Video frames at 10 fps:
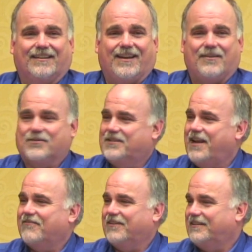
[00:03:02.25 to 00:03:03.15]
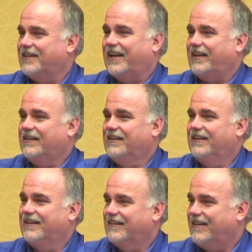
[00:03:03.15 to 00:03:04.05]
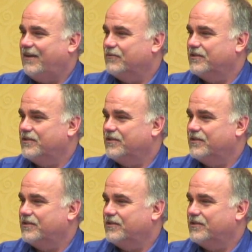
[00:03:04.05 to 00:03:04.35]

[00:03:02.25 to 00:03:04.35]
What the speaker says: That was everything. That